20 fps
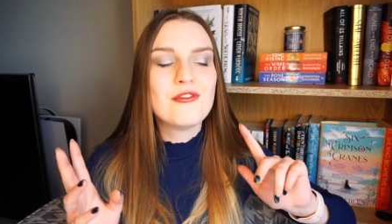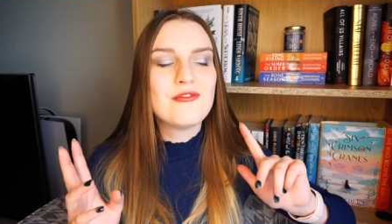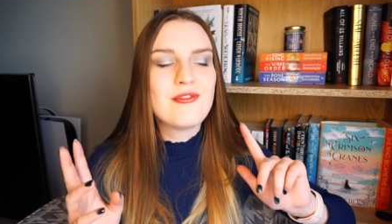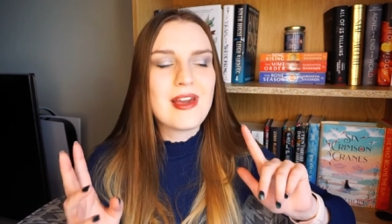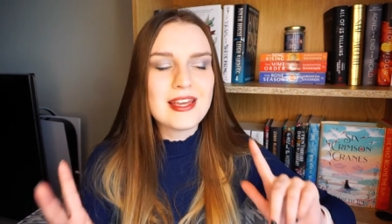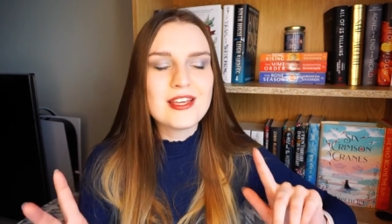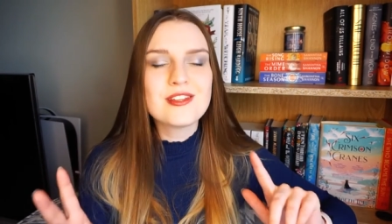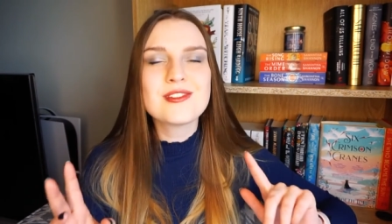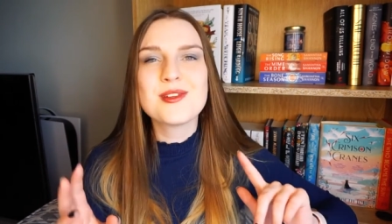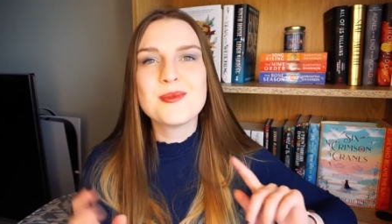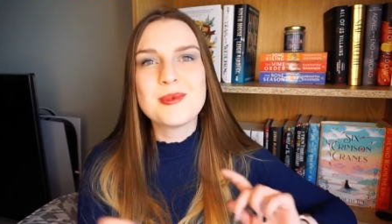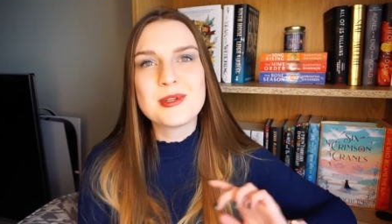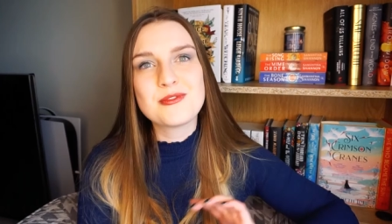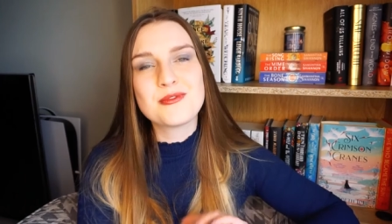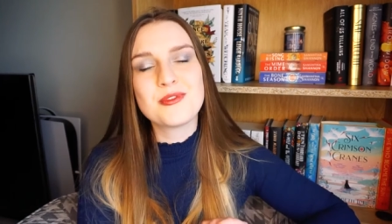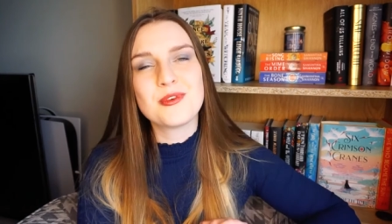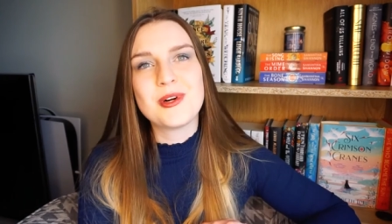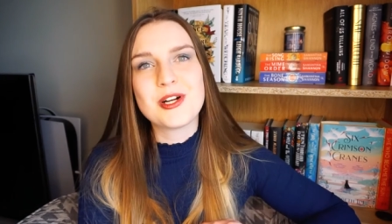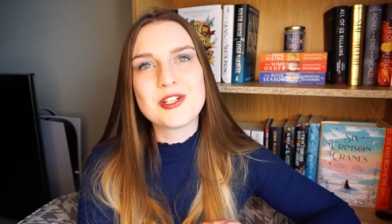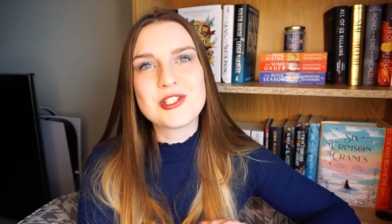Thank you so much
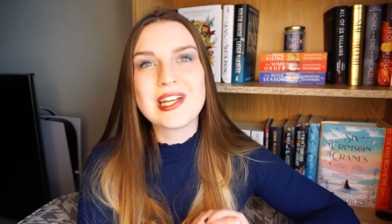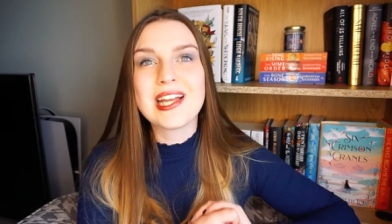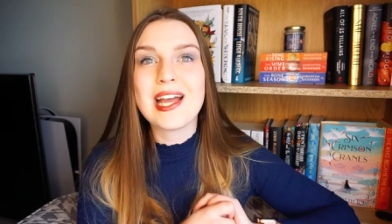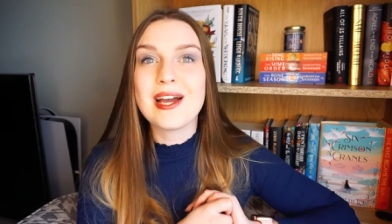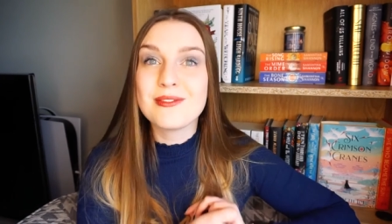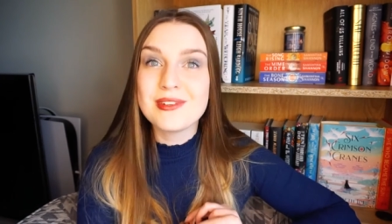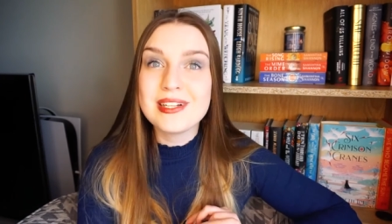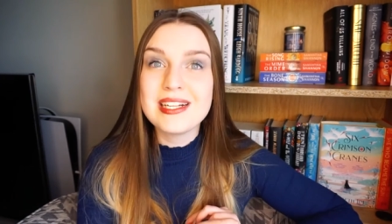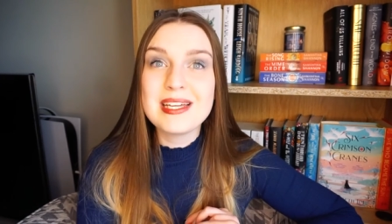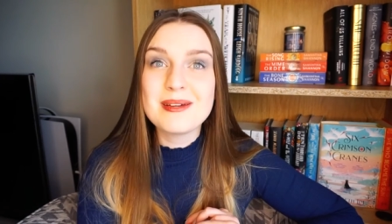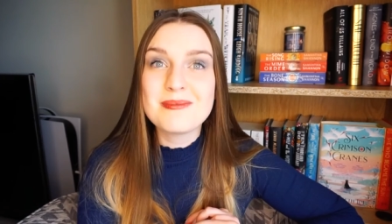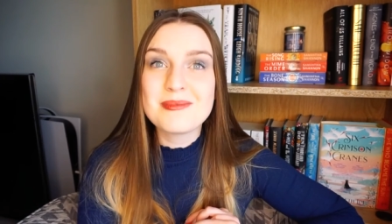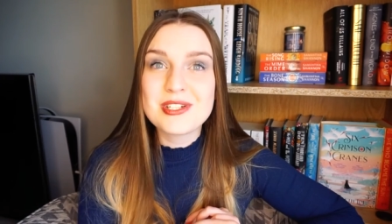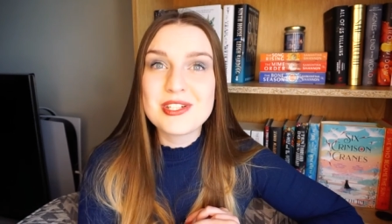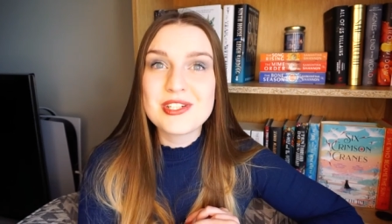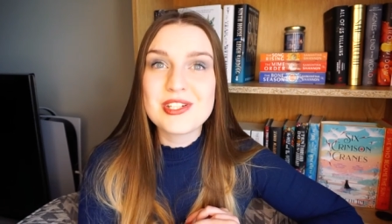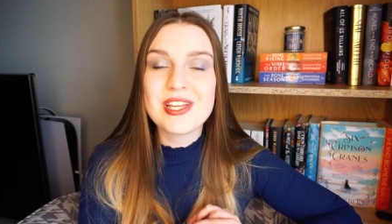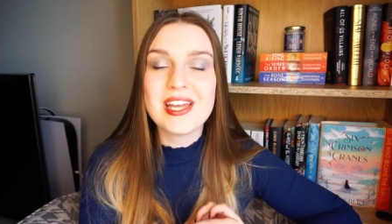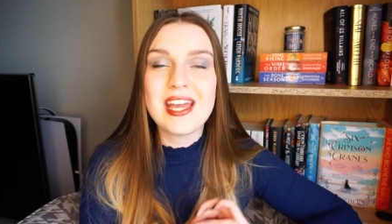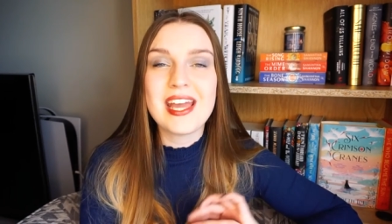for watching. I really
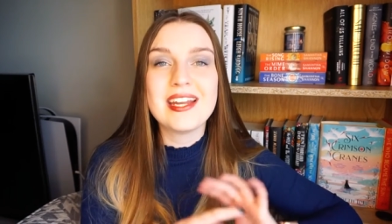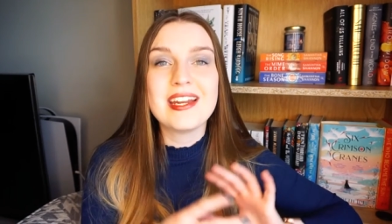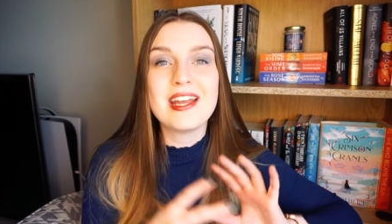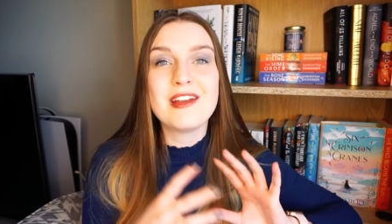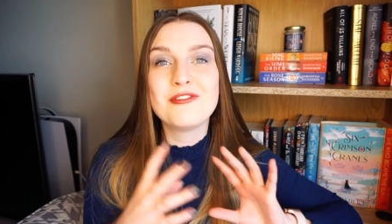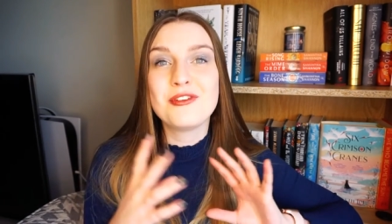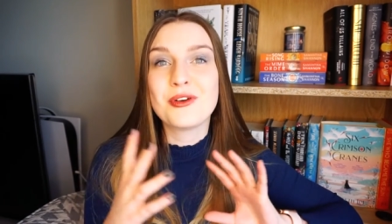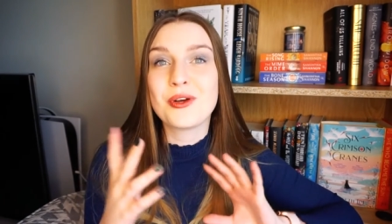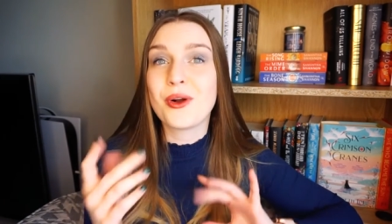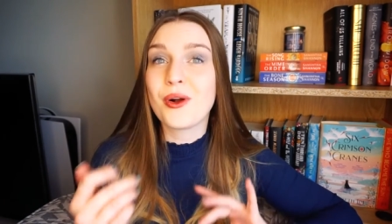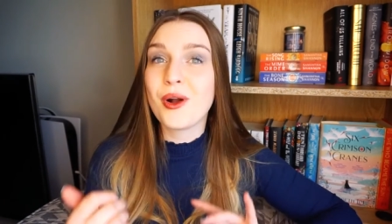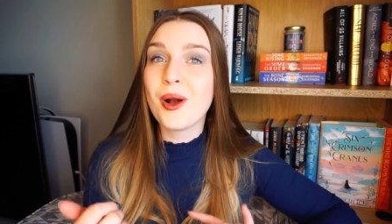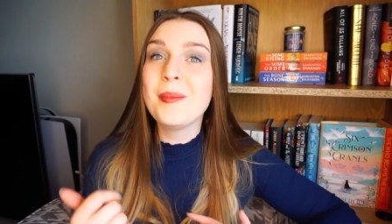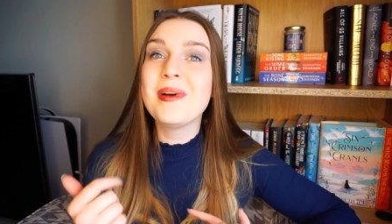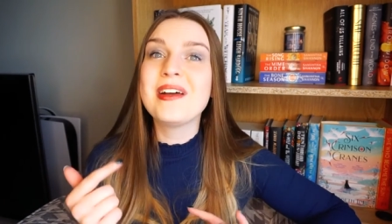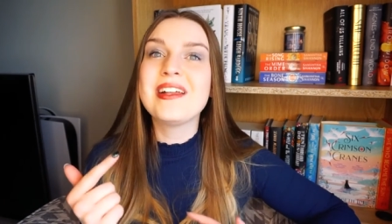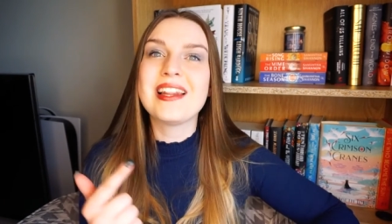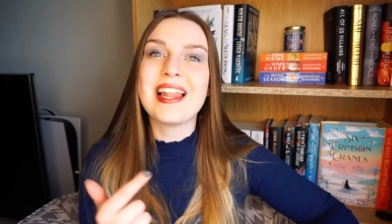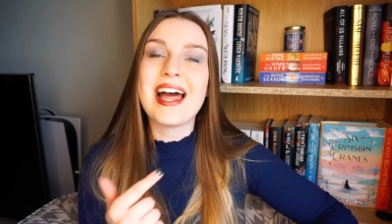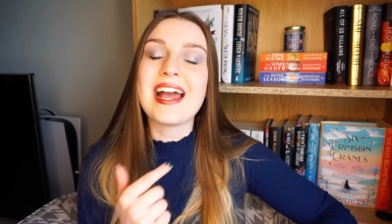appreciate if you could
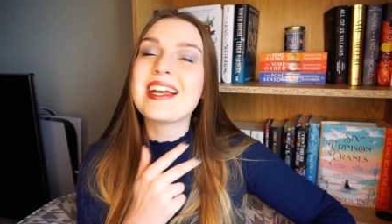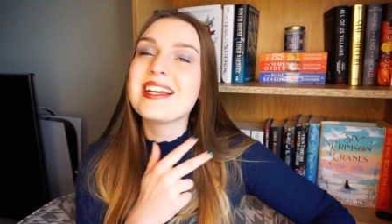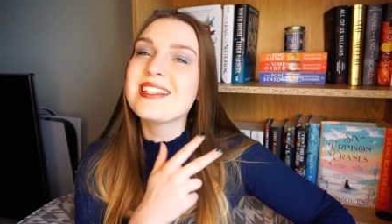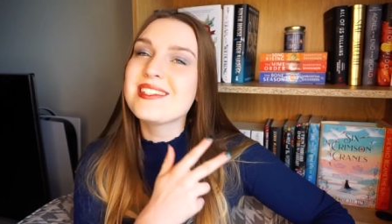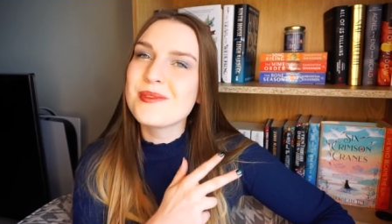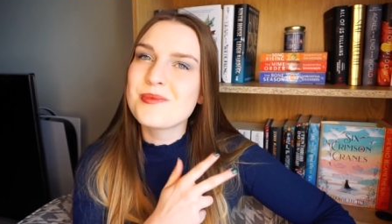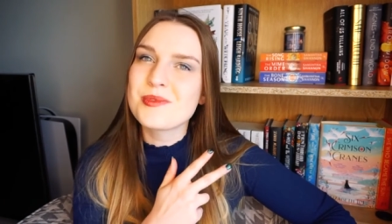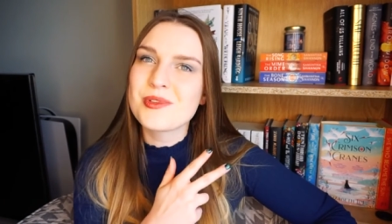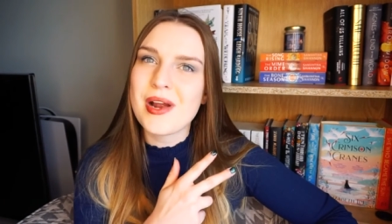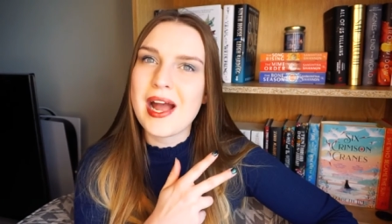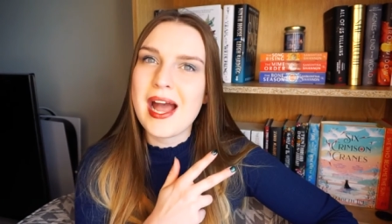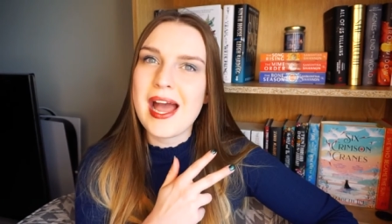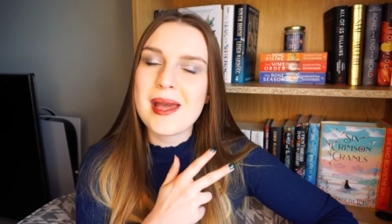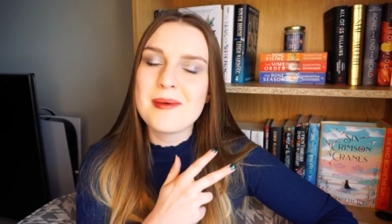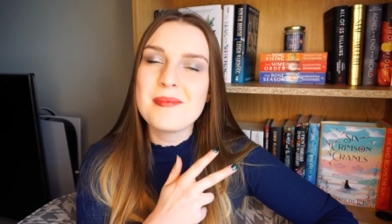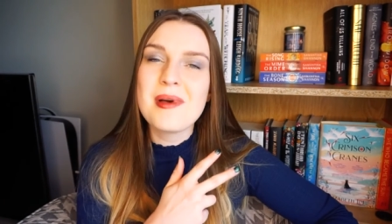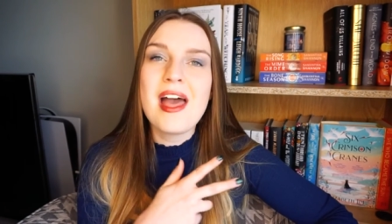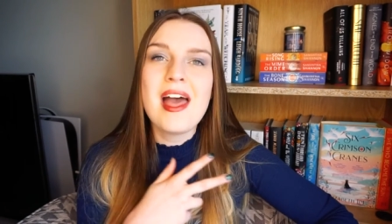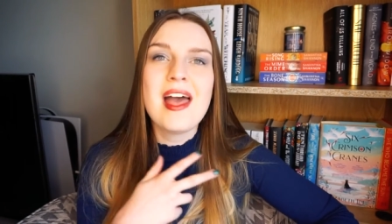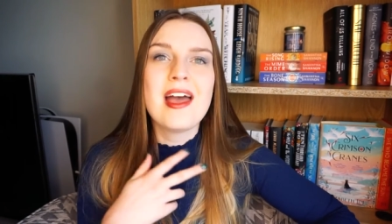comment, like, and
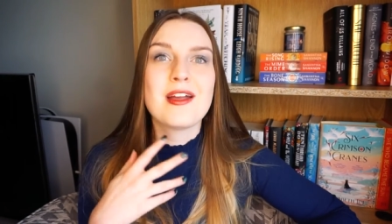subscribe.